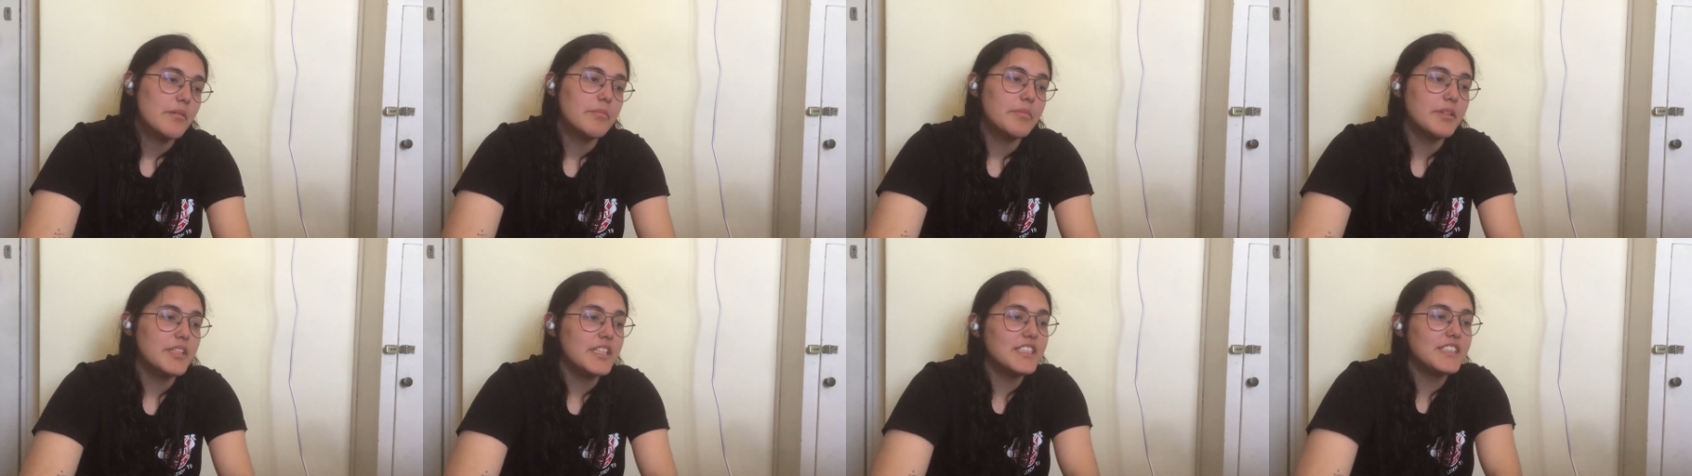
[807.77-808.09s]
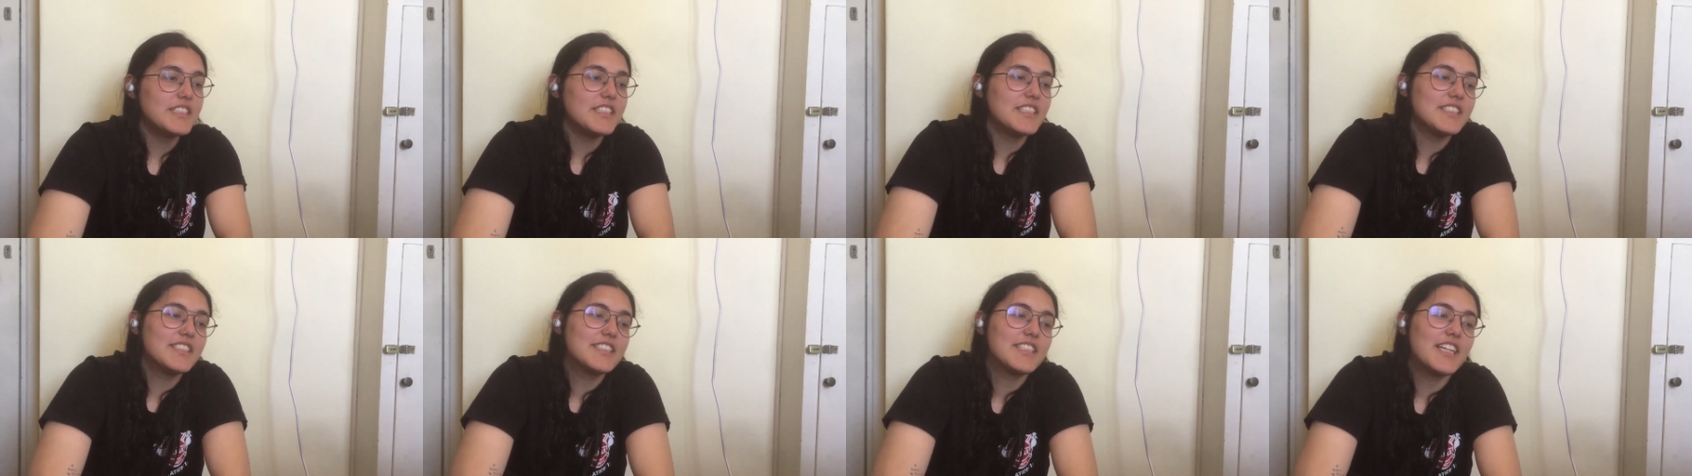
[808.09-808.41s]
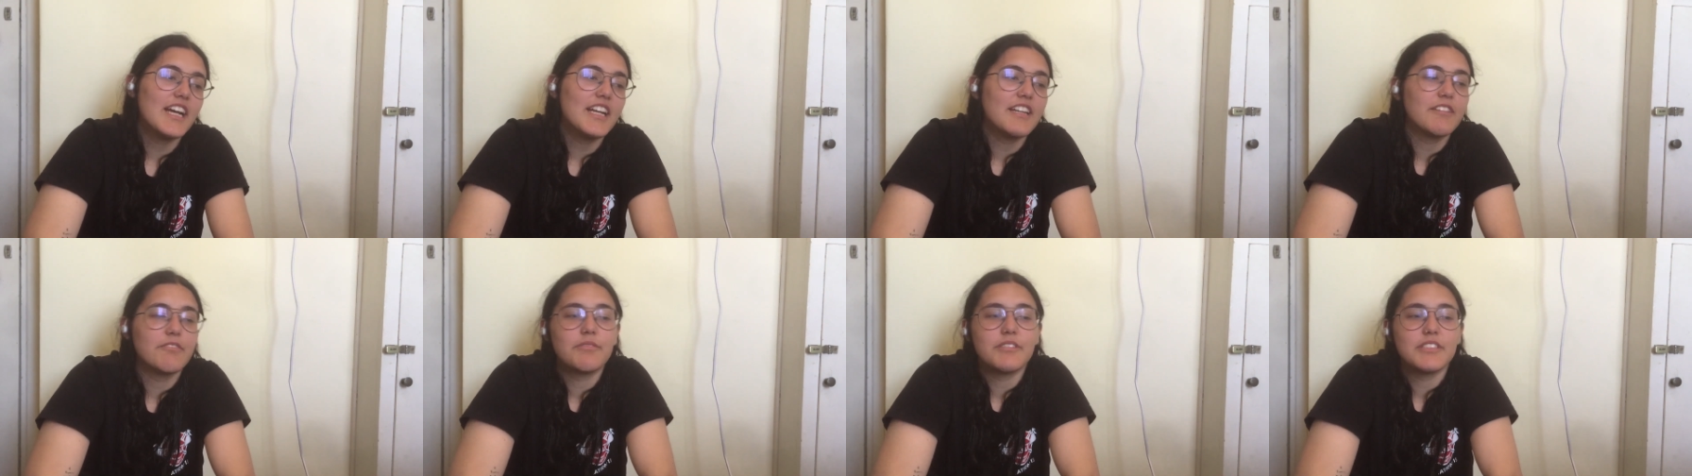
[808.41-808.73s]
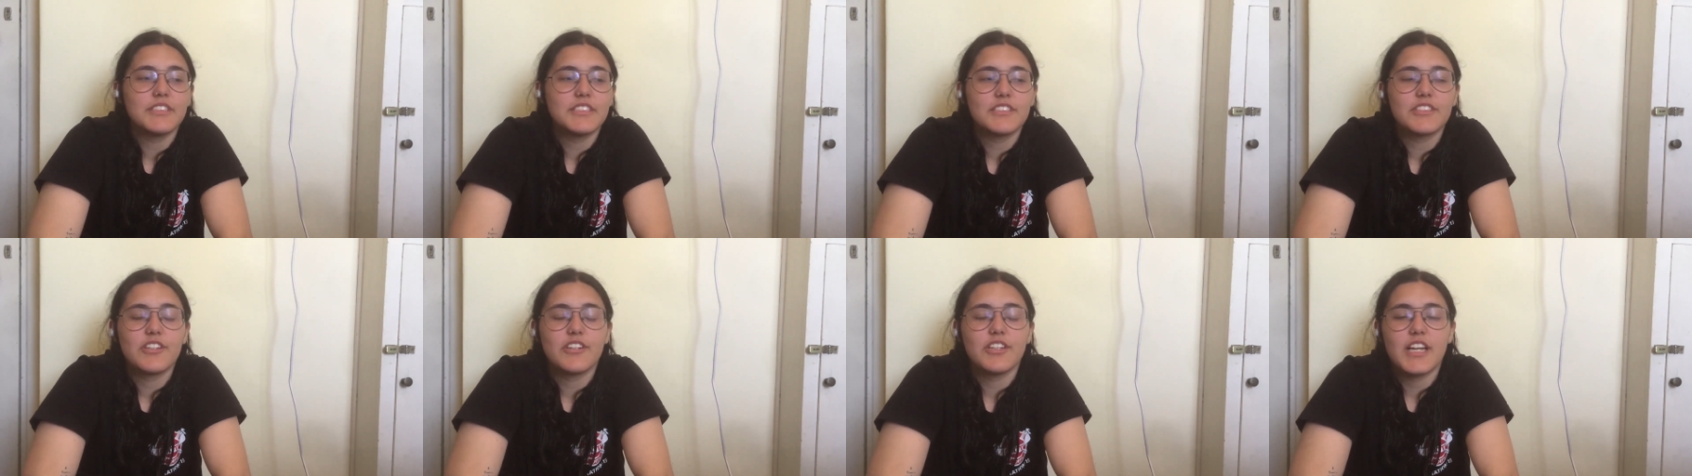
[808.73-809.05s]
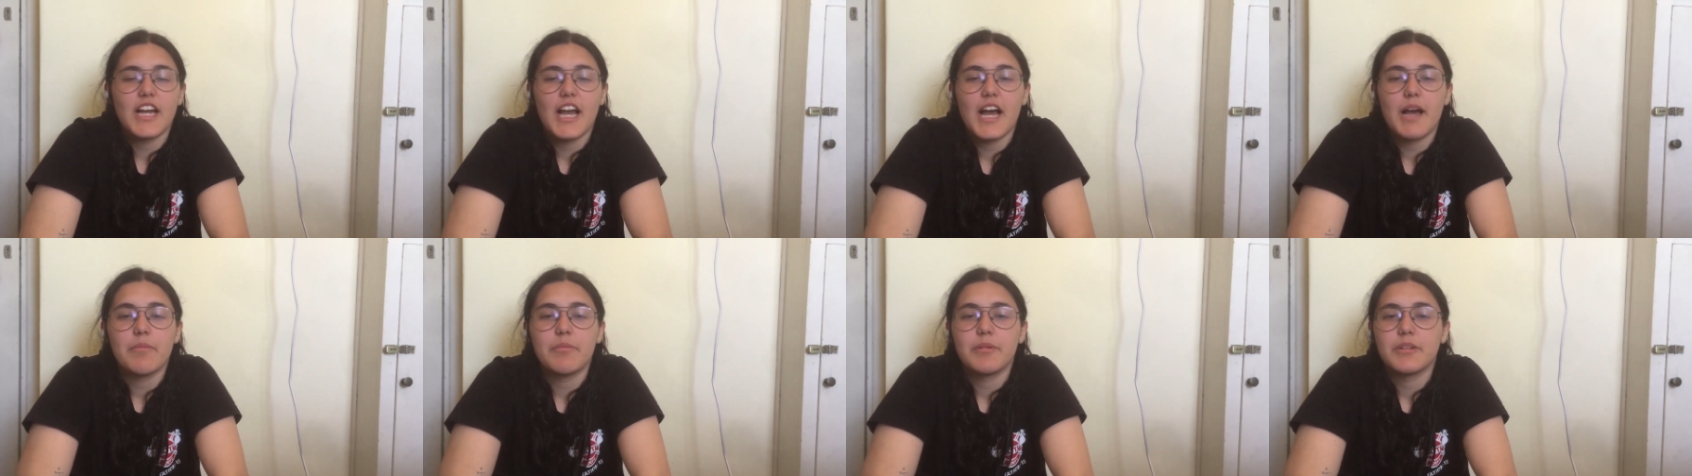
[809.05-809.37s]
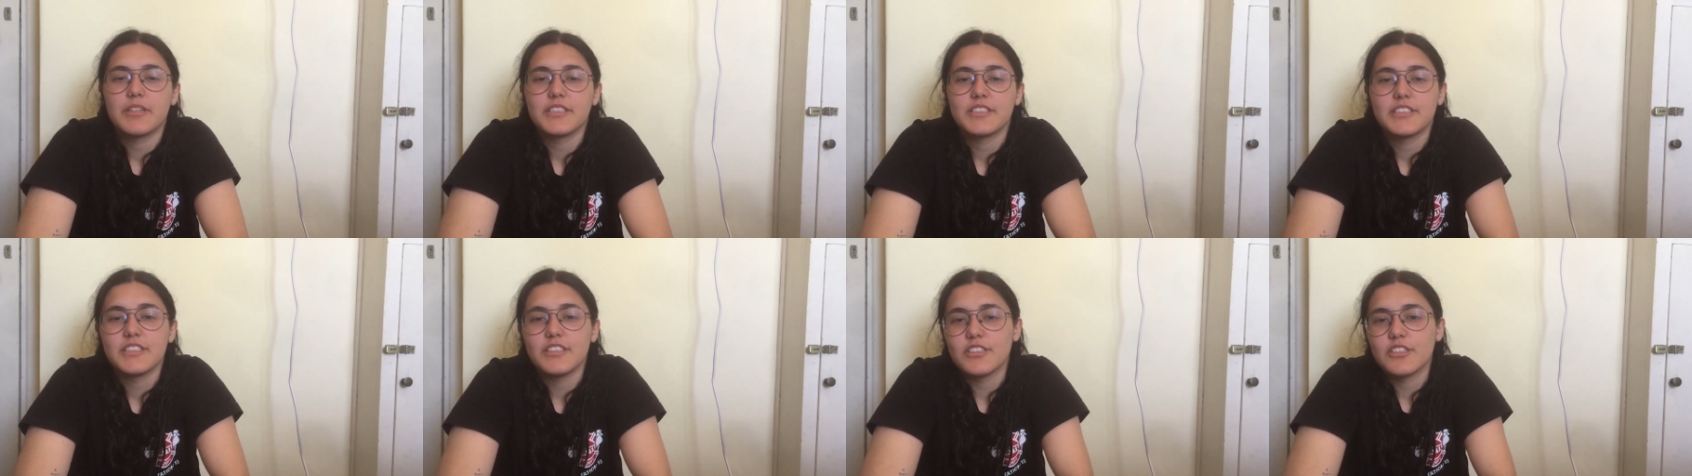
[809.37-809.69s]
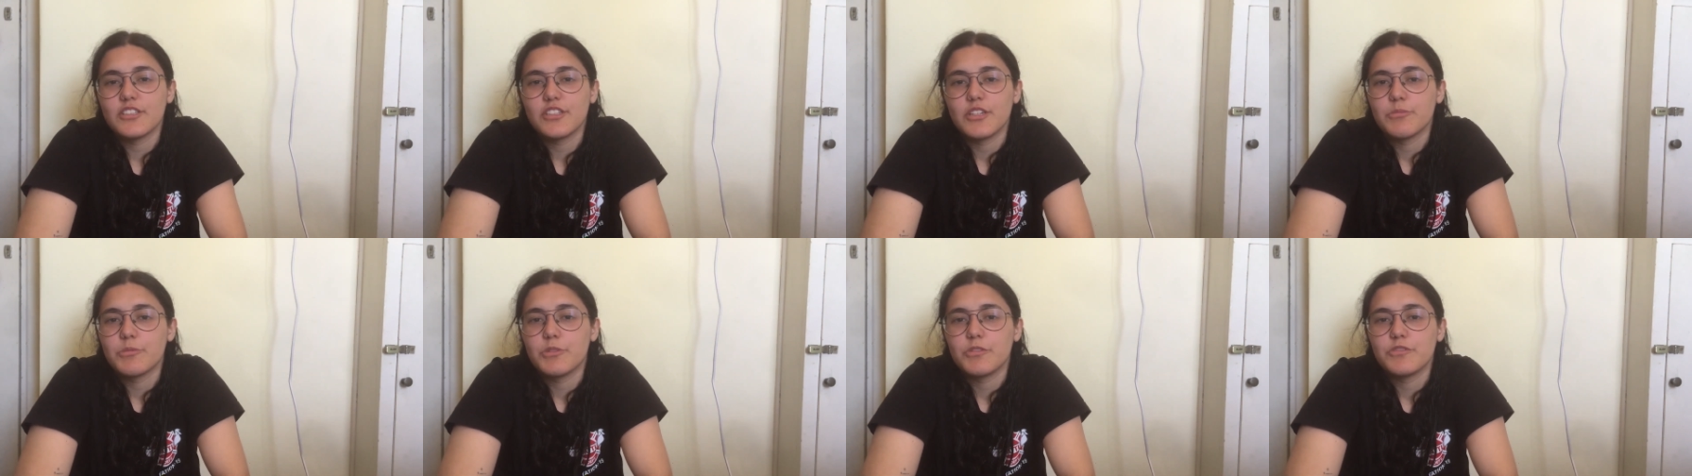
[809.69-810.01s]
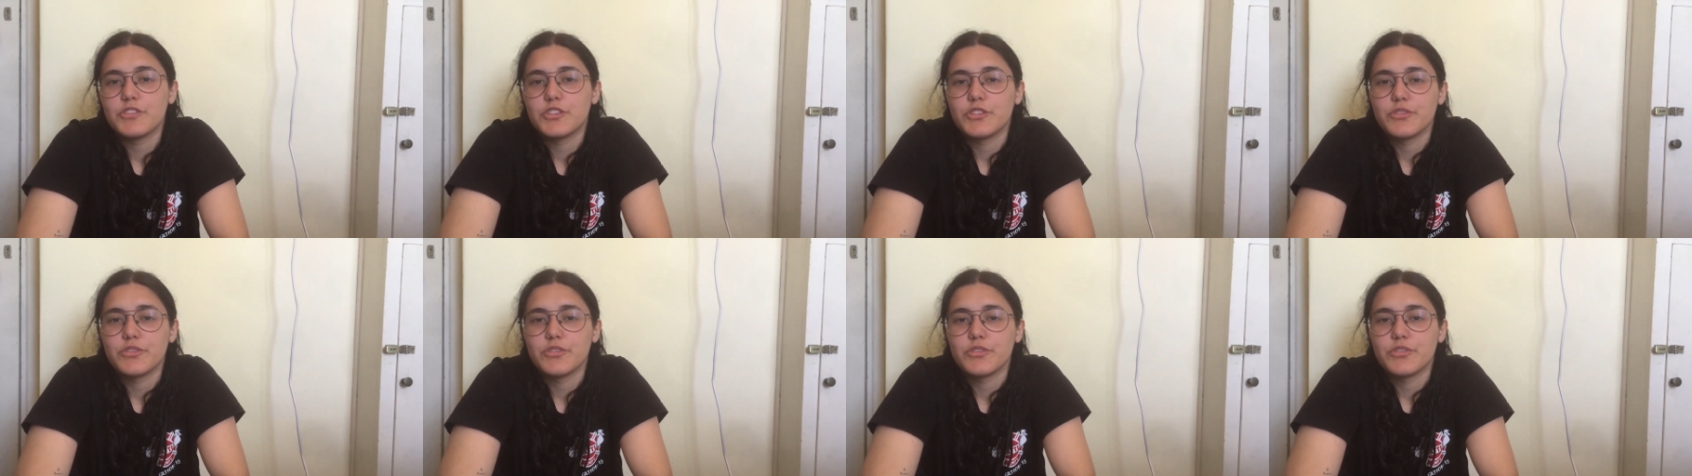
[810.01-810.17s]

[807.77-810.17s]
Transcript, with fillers: but it's, it's kind of what's gonna happen because they're gonna move